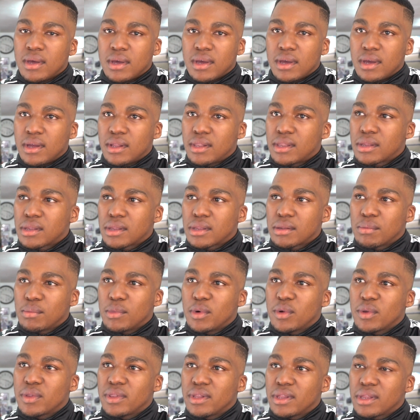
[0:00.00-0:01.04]
It's
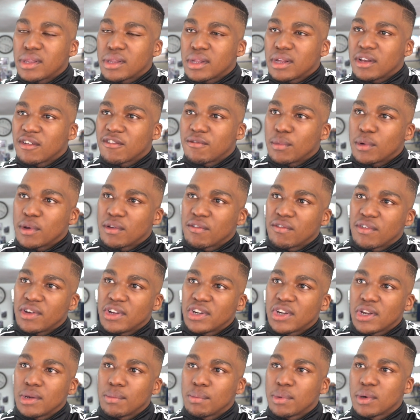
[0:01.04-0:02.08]
mostly
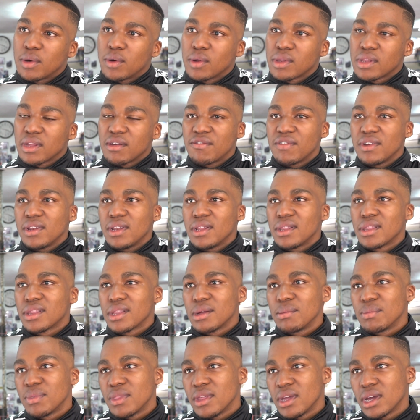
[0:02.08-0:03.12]
self-motivation, because I feel it's
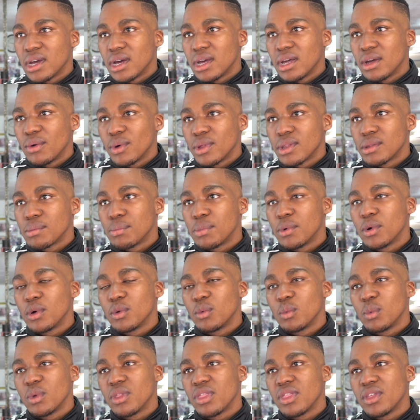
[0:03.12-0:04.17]
something I was
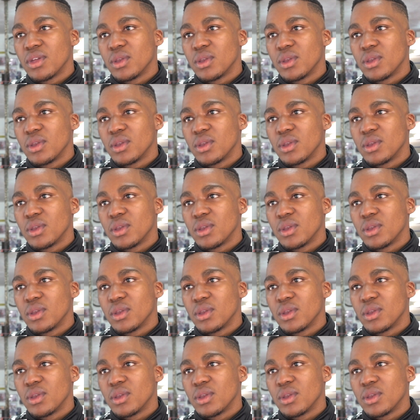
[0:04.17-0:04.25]
born with,